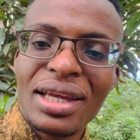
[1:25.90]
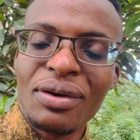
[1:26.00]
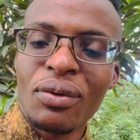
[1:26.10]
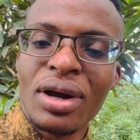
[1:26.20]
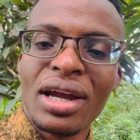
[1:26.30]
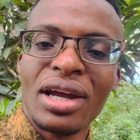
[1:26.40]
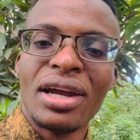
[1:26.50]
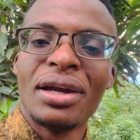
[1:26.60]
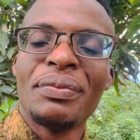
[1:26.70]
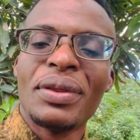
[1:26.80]

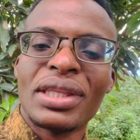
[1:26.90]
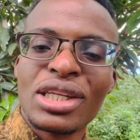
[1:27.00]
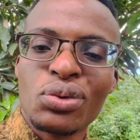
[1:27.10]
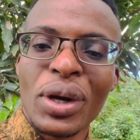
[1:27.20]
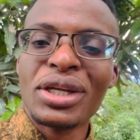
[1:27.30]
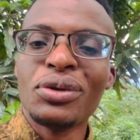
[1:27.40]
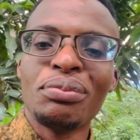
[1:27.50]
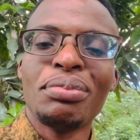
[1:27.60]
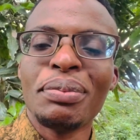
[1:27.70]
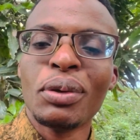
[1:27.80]
uh, that's when you
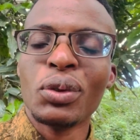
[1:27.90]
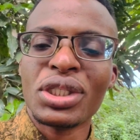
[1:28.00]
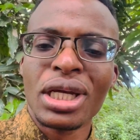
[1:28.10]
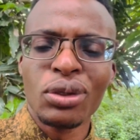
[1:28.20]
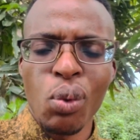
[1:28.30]
people will tell you,